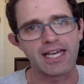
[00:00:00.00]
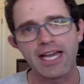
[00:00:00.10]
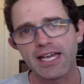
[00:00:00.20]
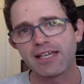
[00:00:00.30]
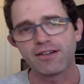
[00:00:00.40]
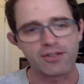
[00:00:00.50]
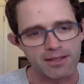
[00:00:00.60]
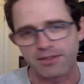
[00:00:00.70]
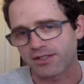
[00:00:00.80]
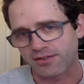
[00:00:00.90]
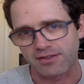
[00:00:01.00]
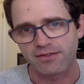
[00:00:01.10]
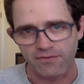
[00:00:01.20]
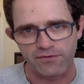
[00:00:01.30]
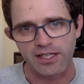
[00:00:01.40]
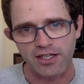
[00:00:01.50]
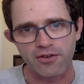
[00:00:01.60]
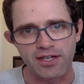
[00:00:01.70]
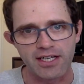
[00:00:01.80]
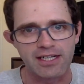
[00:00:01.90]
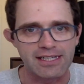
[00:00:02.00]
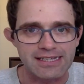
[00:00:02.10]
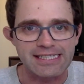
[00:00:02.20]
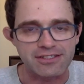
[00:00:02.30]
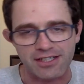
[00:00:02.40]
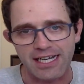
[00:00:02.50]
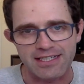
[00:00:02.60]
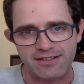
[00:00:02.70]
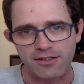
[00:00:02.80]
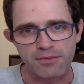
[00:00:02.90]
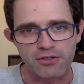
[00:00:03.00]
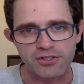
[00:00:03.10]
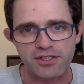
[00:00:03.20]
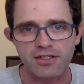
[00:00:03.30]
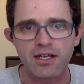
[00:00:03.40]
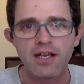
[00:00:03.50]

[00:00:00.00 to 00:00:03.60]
hey, let me just video it and at least look at it in slow motion.